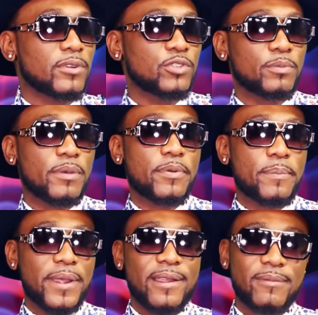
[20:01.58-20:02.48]
because you'll be
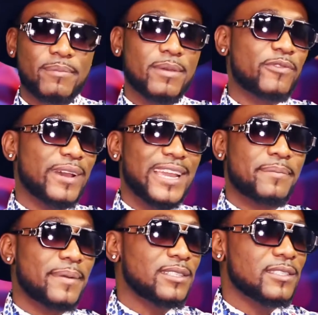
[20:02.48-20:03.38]
preparing one day for
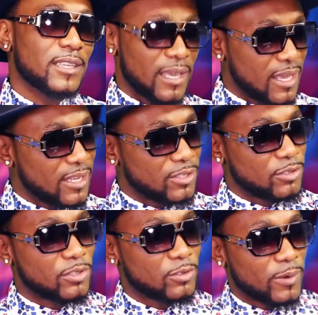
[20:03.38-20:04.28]
8 months
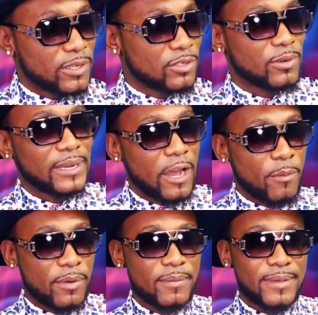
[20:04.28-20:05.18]
to just want to do an
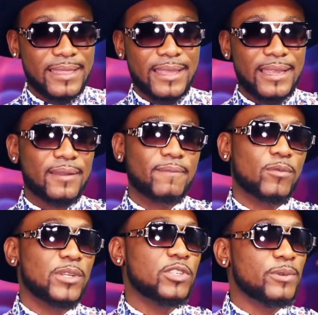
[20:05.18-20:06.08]
album, and then
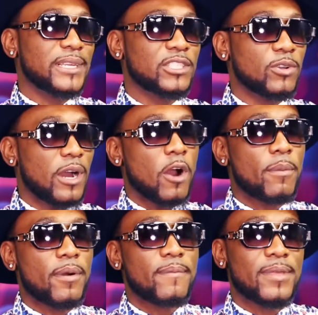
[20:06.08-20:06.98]
when you release your
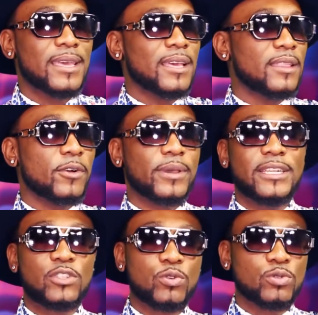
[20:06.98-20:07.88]
album, they'll
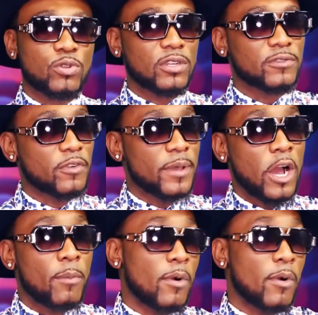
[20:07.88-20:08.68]
get 2 songs from your